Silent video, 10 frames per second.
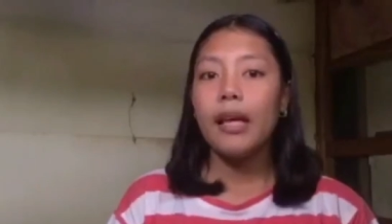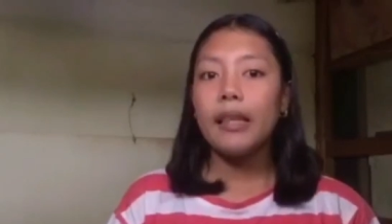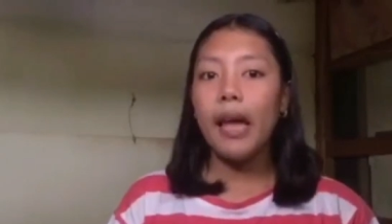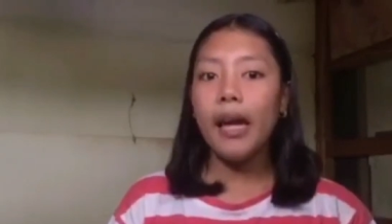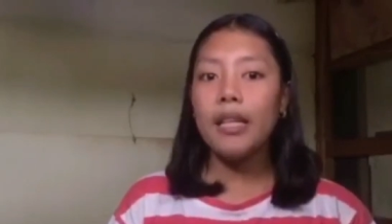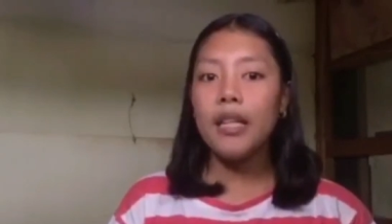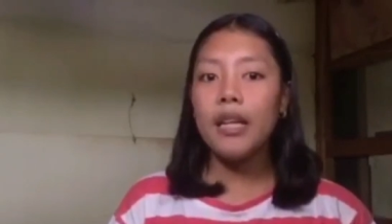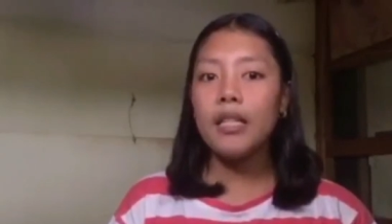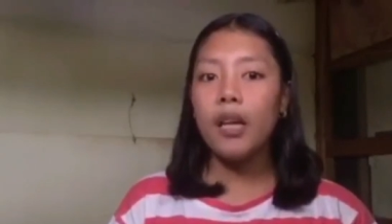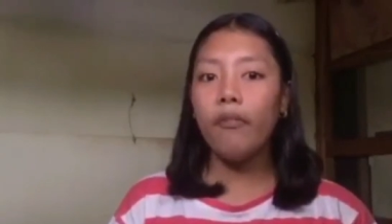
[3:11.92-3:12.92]
The
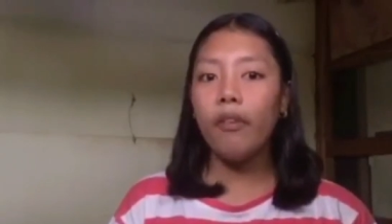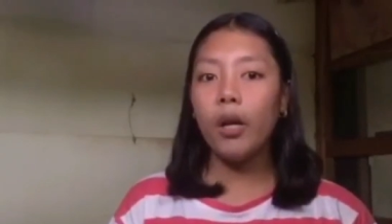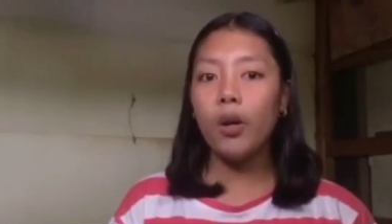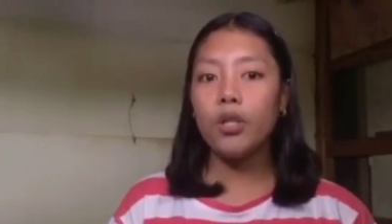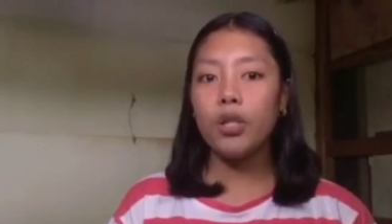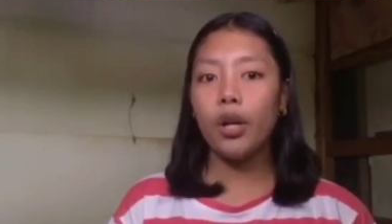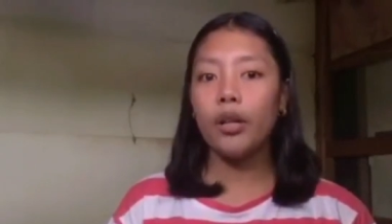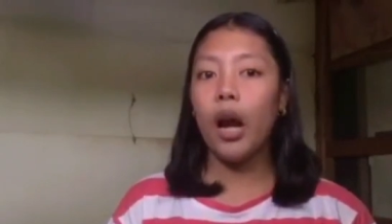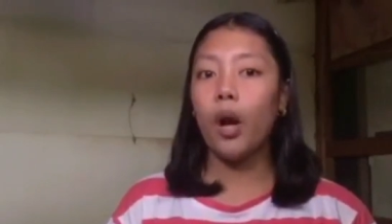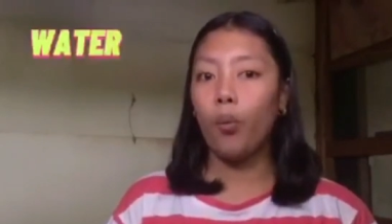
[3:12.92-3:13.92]
agents of
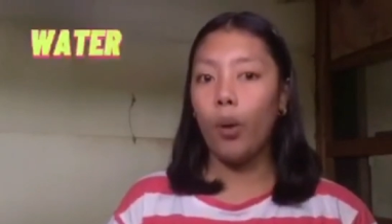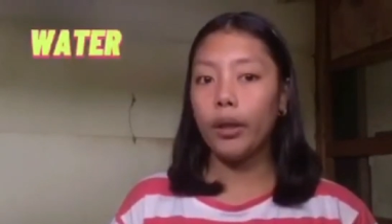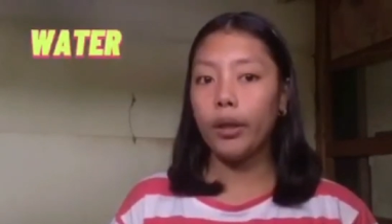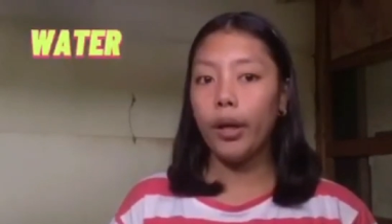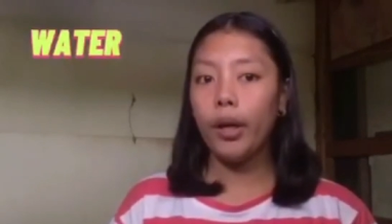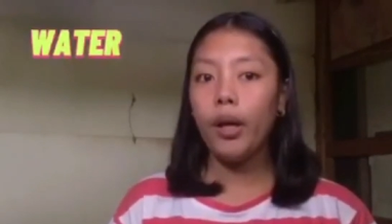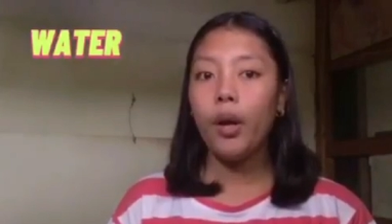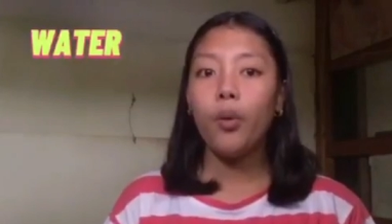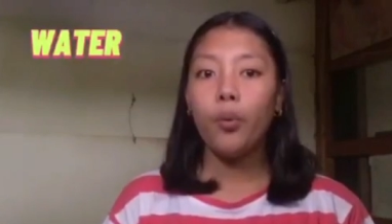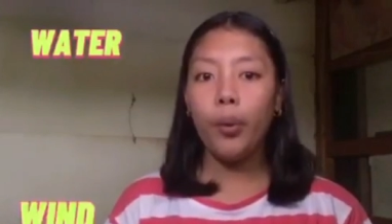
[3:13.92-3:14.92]
erosion are water,
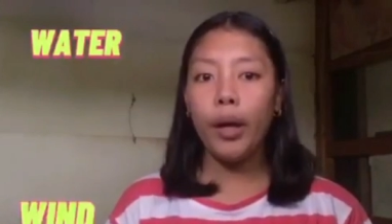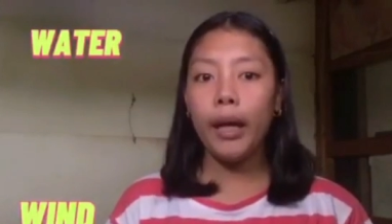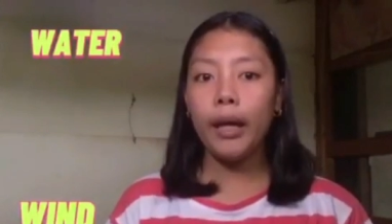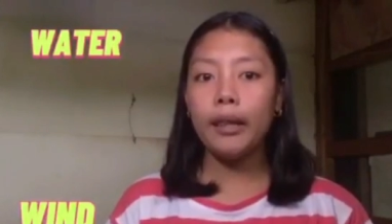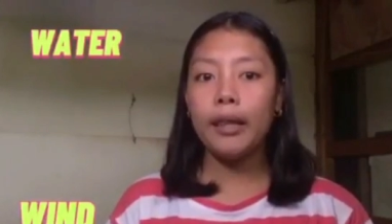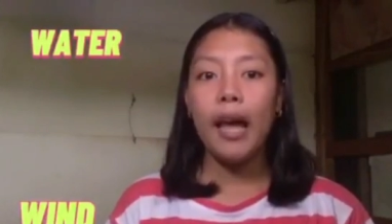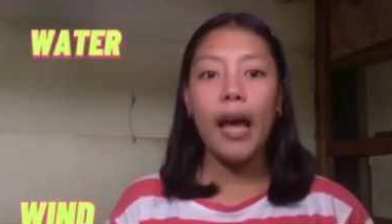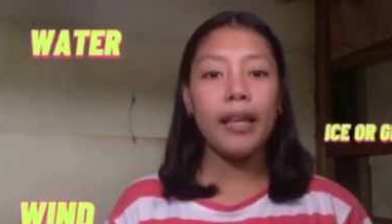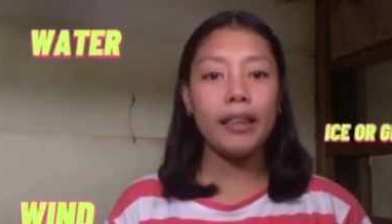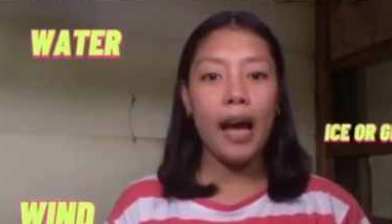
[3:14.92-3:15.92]
wind,
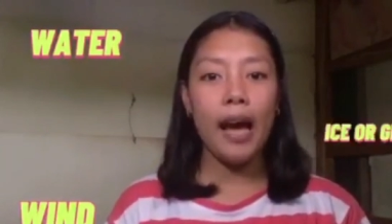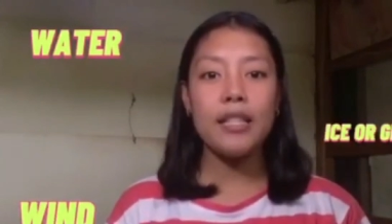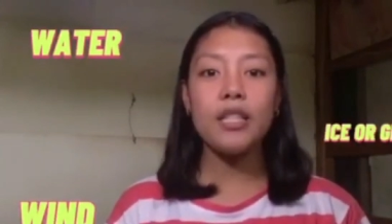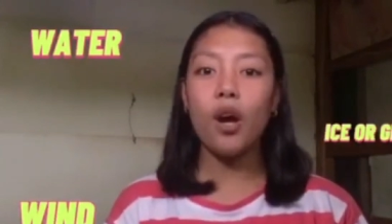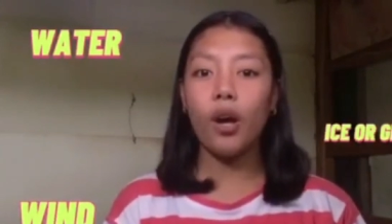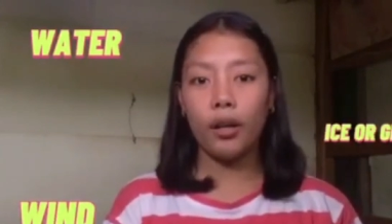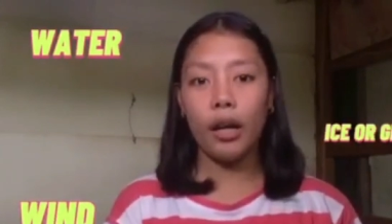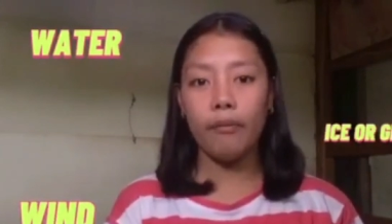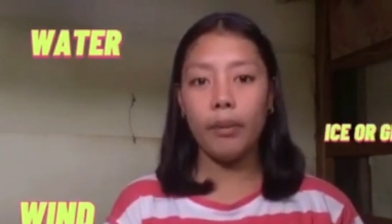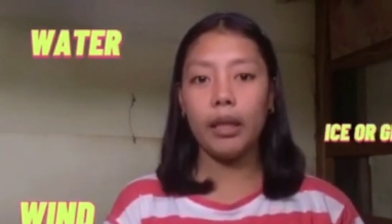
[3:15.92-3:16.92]
and ice or
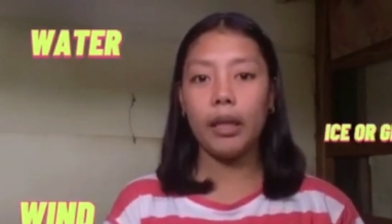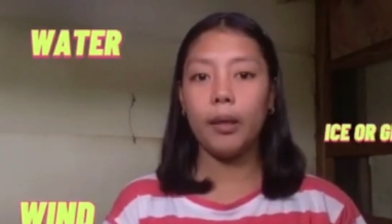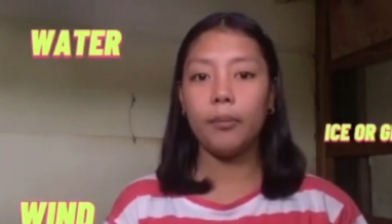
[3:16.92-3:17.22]
gravity.